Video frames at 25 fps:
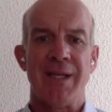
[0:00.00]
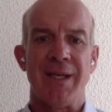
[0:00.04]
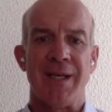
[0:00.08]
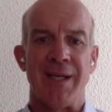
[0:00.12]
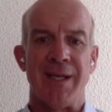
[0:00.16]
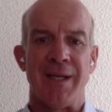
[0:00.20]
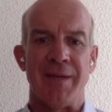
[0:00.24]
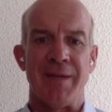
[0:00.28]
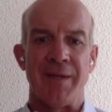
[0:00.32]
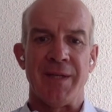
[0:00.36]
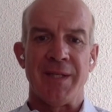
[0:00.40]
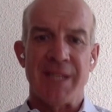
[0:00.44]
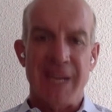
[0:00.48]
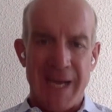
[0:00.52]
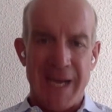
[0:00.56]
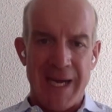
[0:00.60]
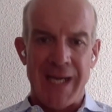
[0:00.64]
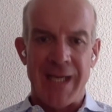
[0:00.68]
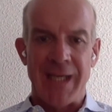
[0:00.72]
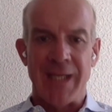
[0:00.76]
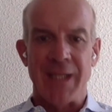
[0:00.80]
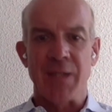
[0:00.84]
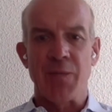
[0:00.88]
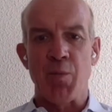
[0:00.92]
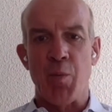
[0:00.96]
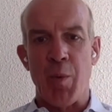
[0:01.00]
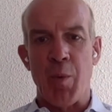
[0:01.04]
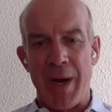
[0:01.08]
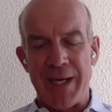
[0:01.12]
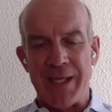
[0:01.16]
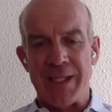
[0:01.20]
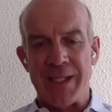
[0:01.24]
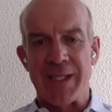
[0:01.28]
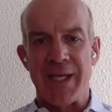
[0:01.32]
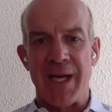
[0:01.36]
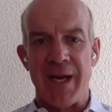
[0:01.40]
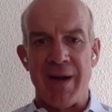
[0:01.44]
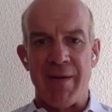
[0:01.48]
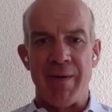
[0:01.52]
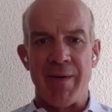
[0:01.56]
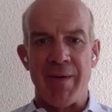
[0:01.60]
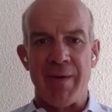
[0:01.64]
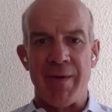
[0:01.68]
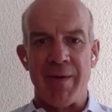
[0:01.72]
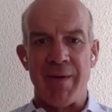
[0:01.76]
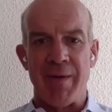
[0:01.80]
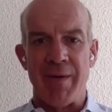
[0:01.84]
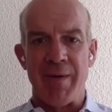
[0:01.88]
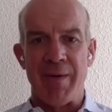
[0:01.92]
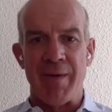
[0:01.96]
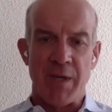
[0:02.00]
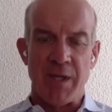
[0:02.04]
the tailings, waste areas,